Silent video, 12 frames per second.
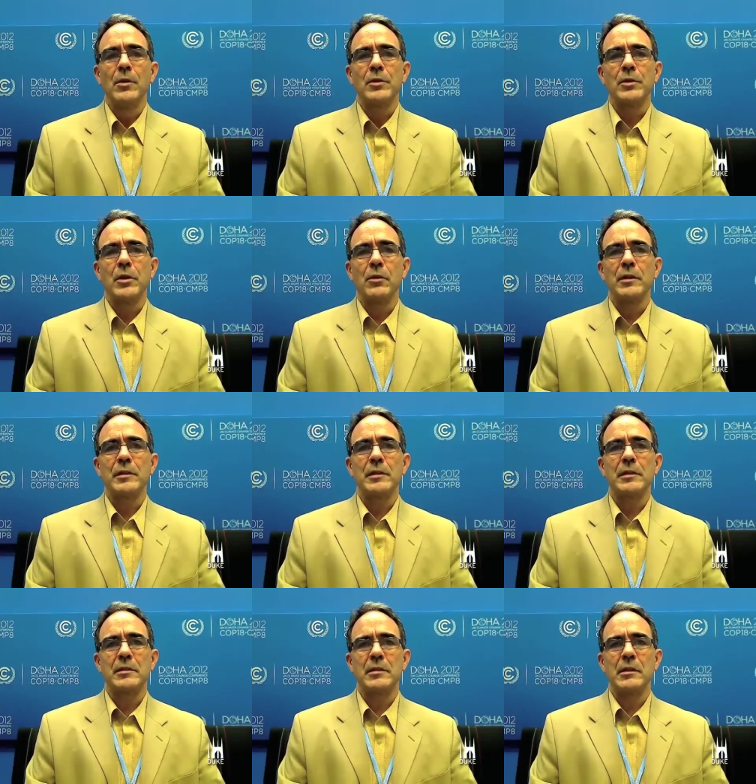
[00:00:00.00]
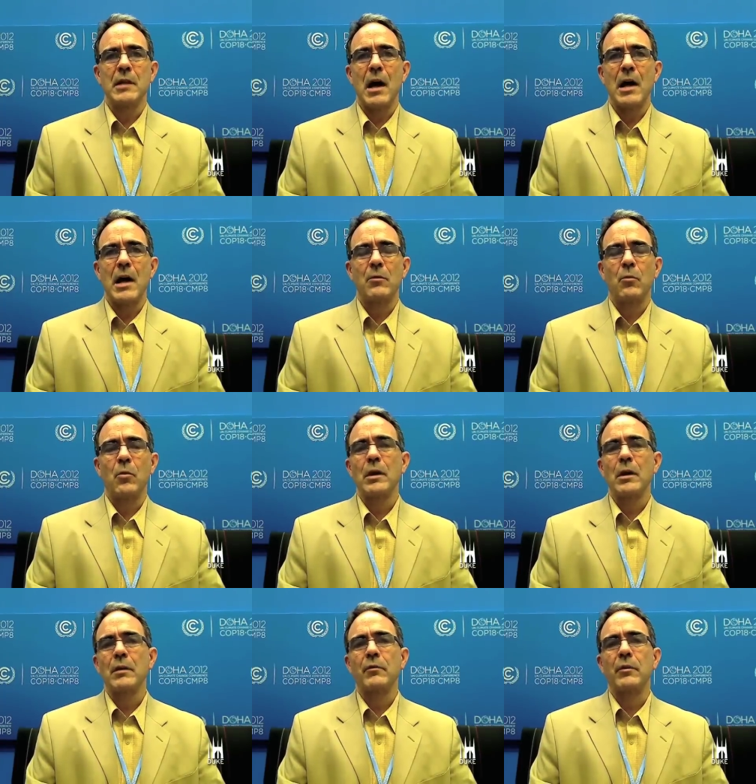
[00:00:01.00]
So this is not
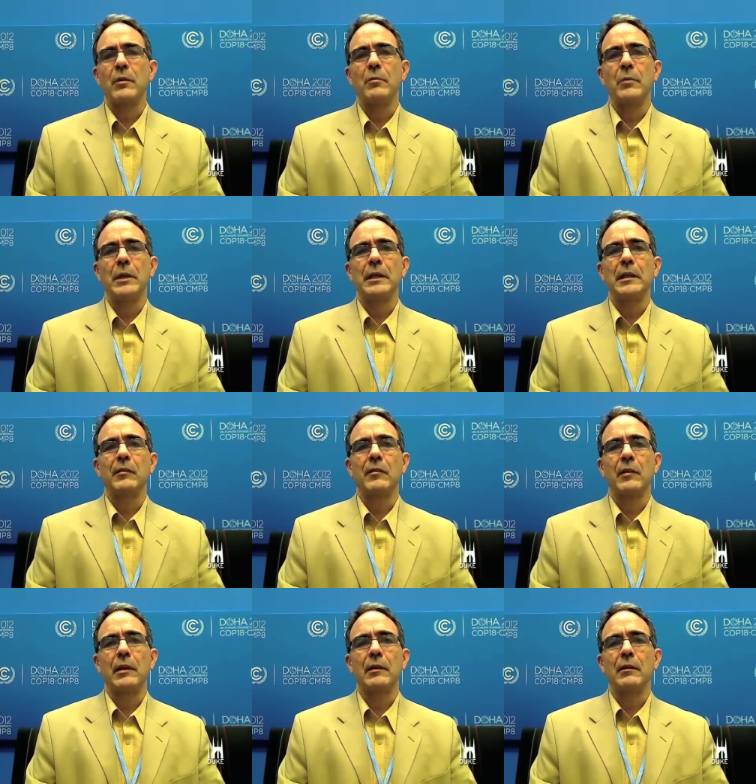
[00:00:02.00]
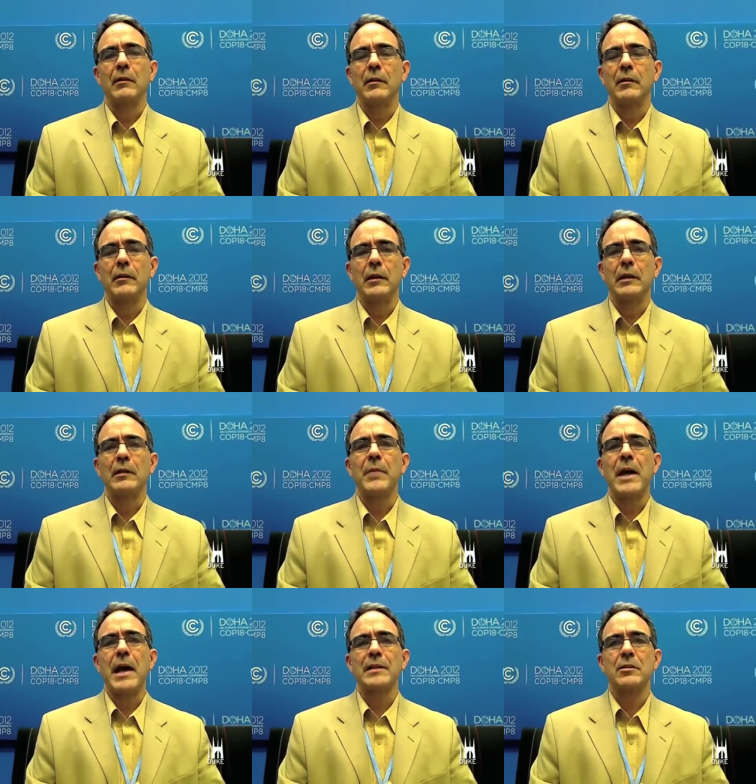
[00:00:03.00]
one of the meetings that, in the
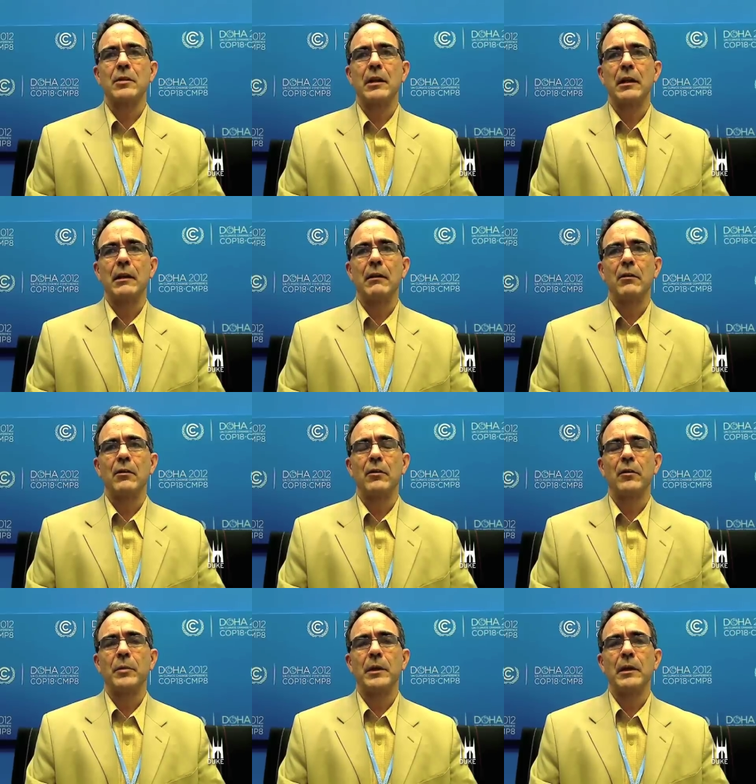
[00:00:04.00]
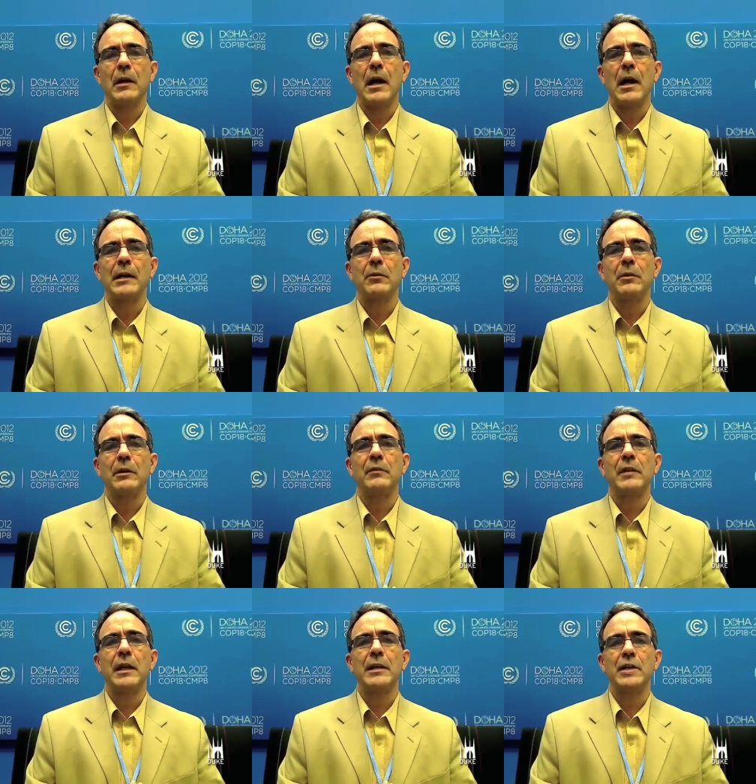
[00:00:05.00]
past, there's been a high degree of
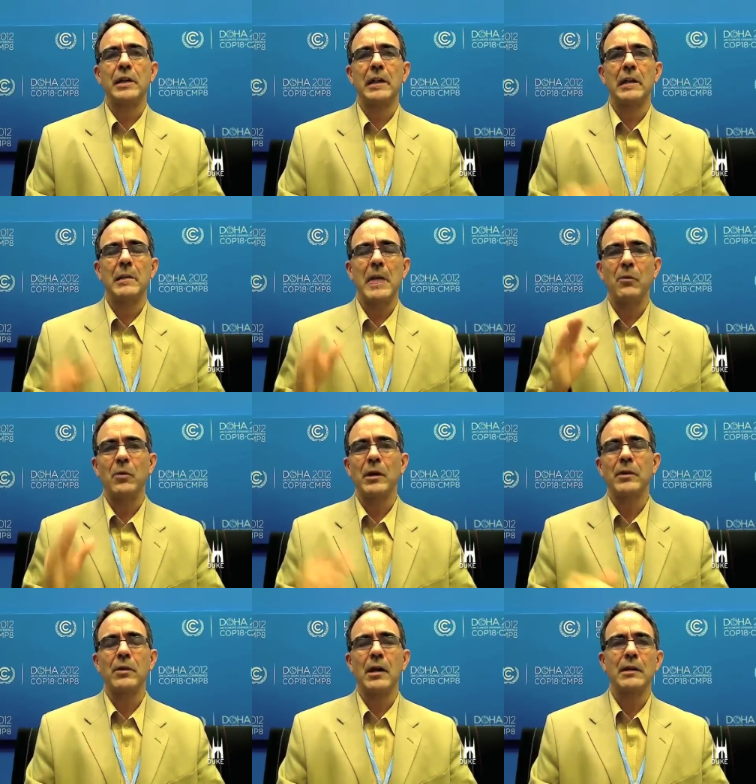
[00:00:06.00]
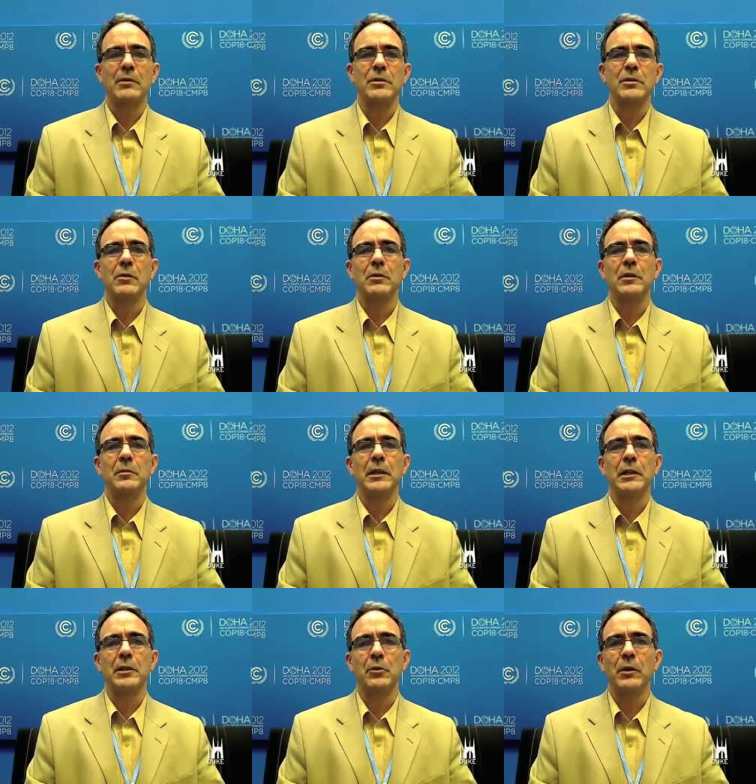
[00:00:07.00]
tension about whether or not there's going to be
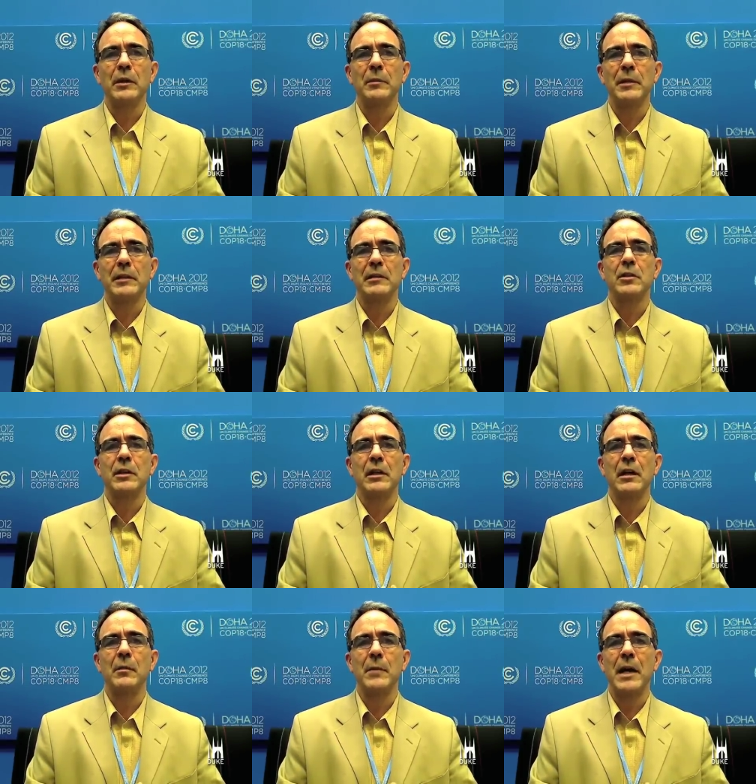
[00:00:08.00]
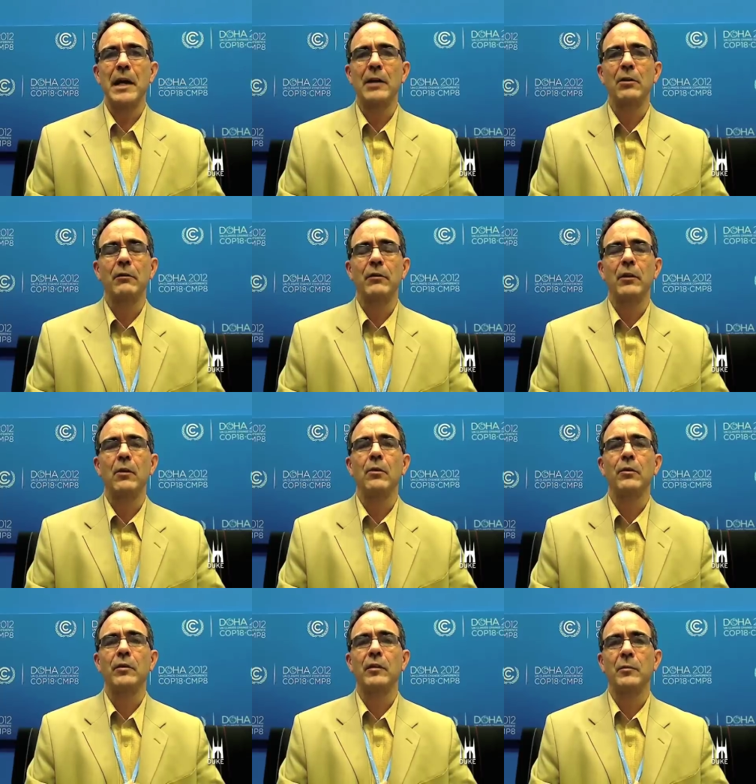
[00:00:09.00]
an agreement that's going to come out or if the
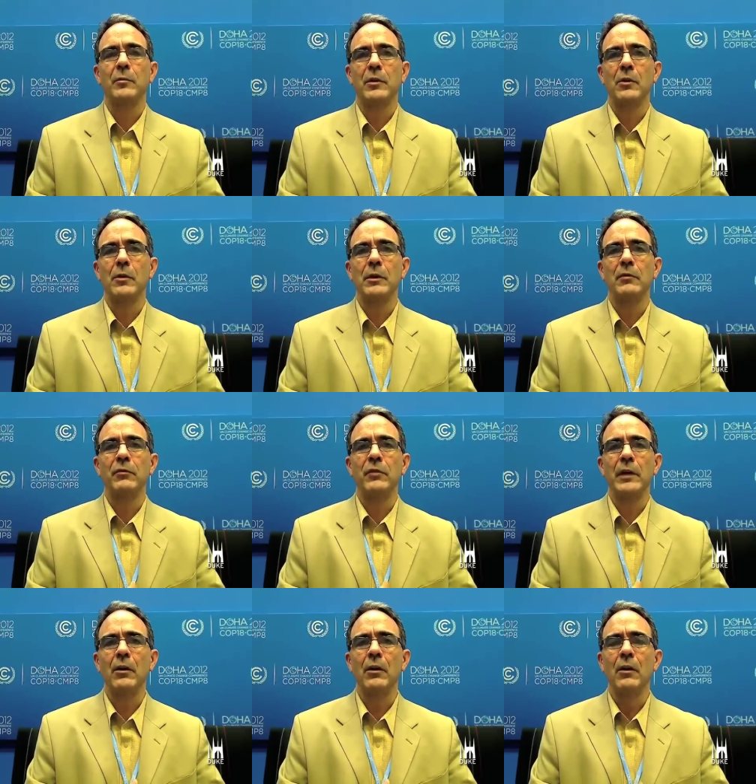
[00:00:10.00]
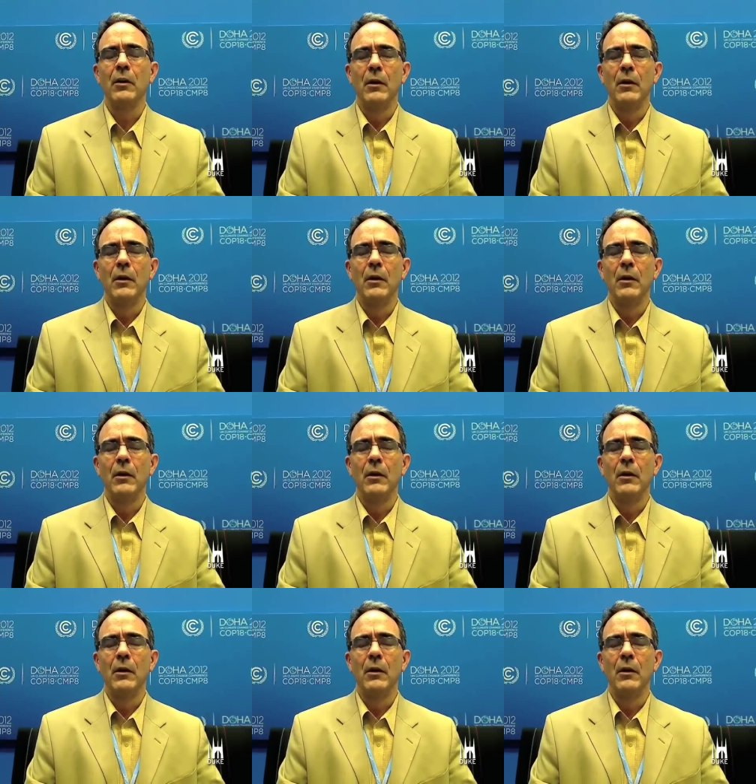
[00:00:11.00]
whole system is going to fail.